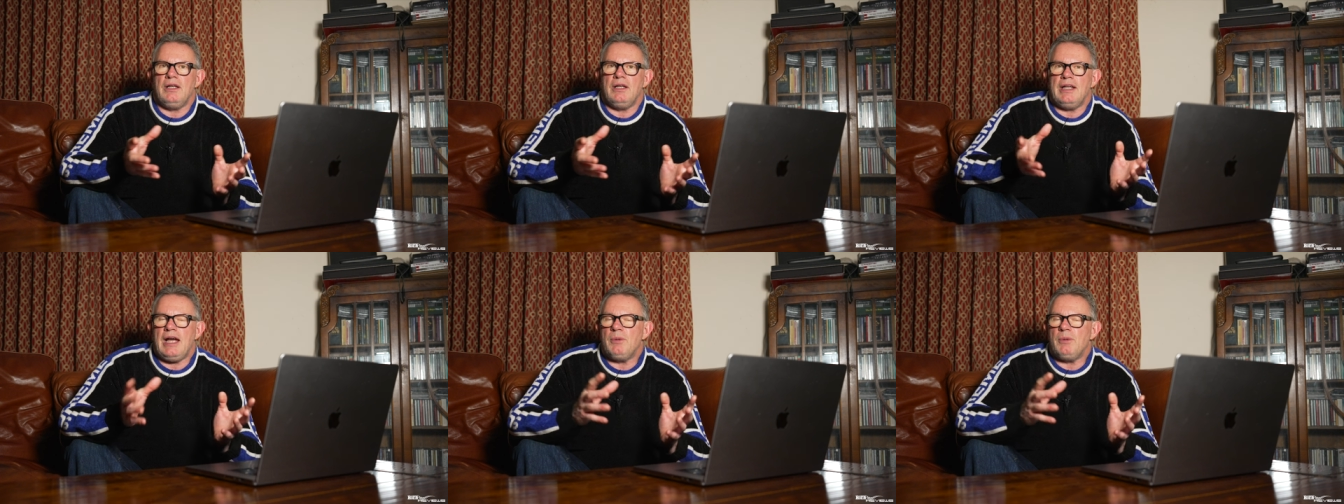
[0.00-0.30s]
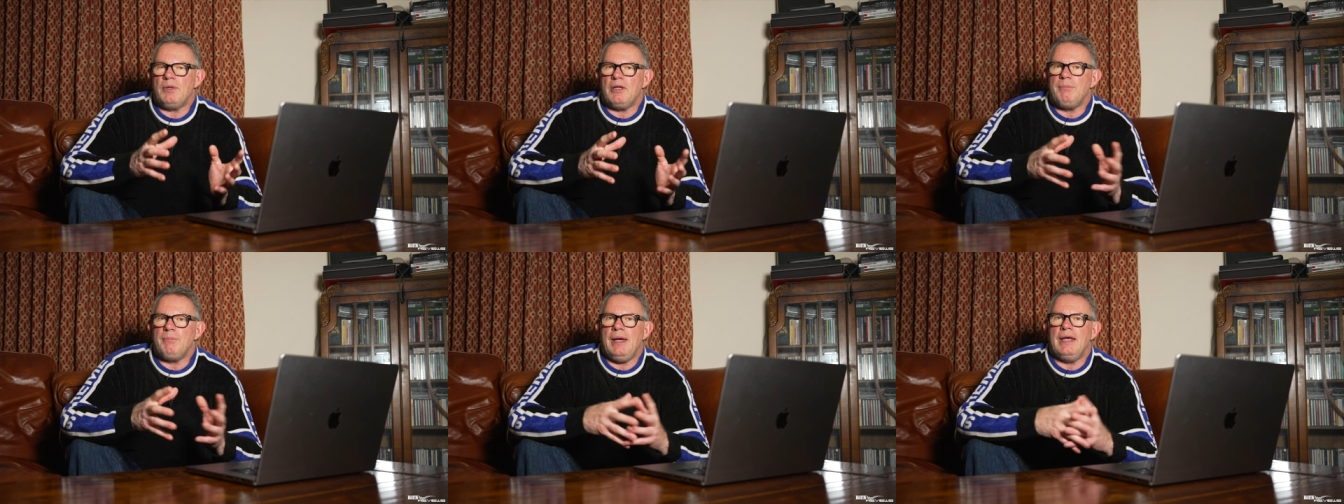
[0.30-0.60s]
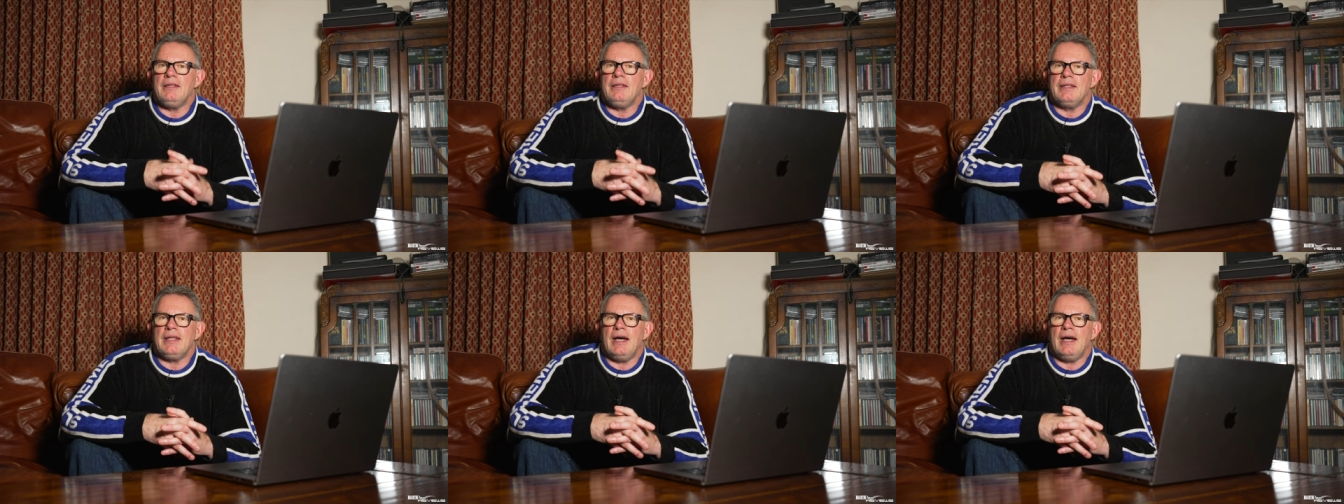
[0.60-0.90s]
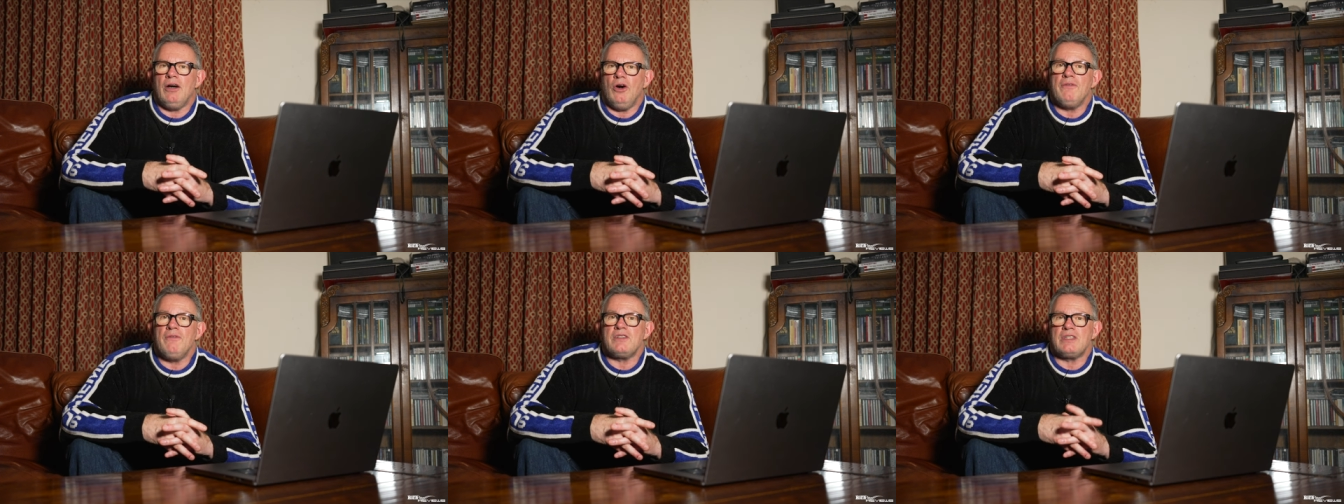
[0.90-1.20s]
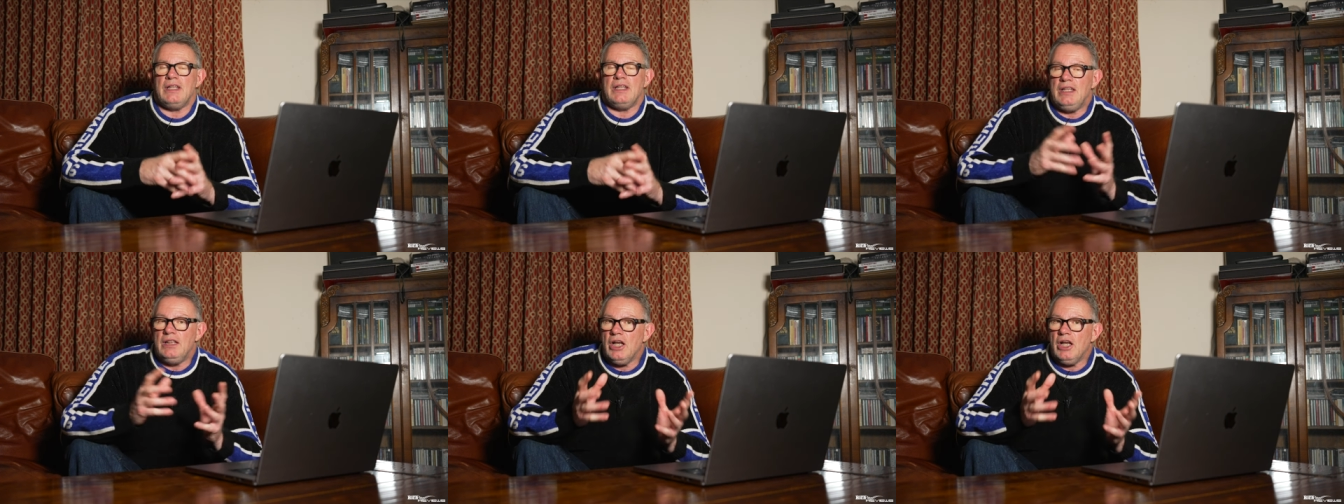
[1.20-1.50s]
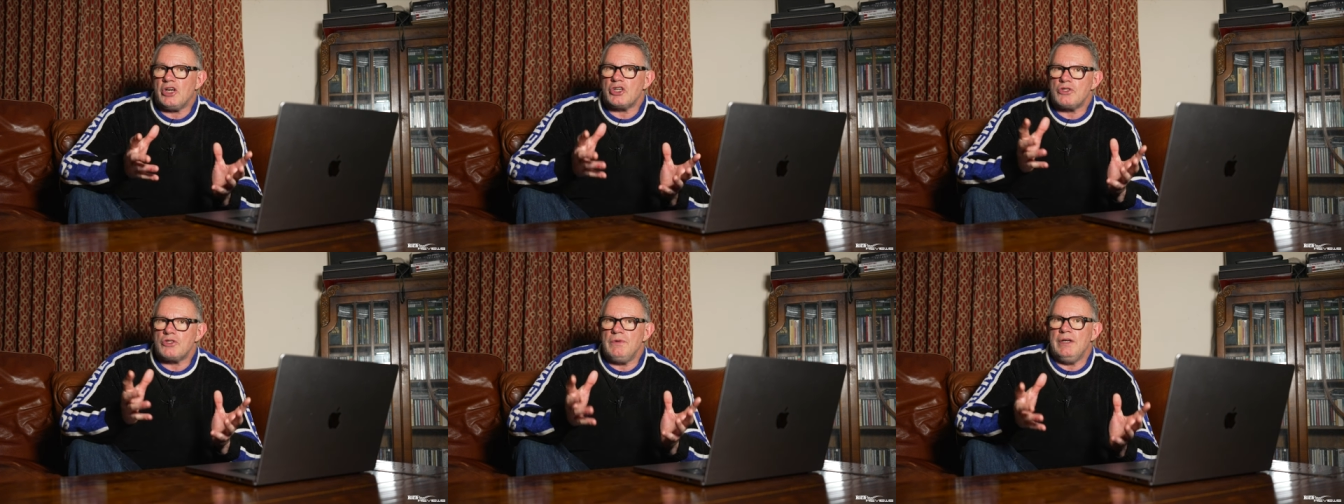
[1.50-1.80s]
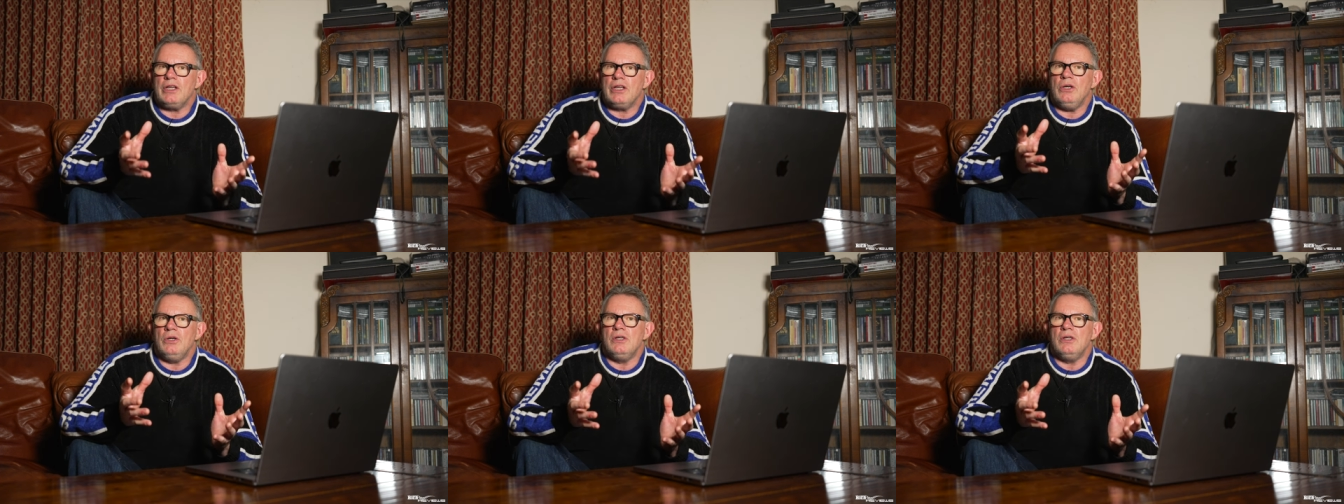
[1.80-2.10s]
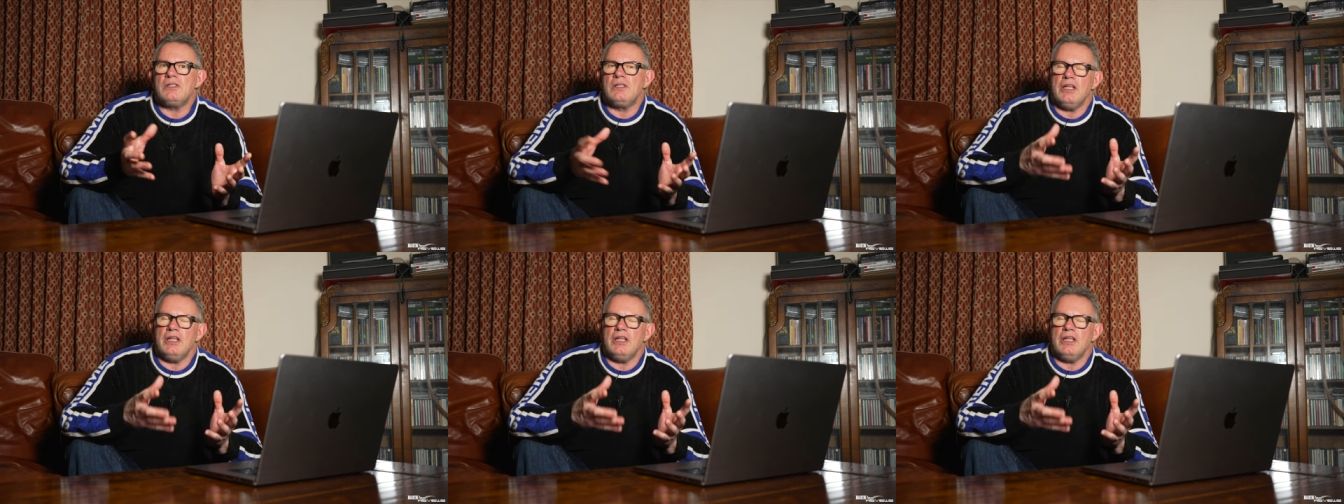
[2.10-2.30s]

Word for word: and that would have meant that obviously luxury goods,